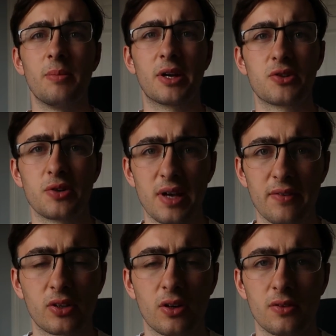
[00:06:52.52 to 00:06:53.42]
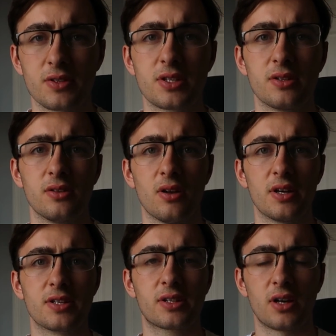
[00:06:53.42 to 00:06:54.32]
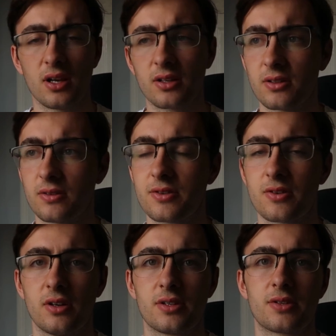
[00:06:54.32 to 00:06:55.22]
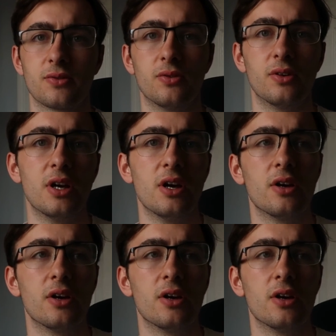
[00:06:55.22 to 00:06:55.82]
make sure you have a constant nice color contrast or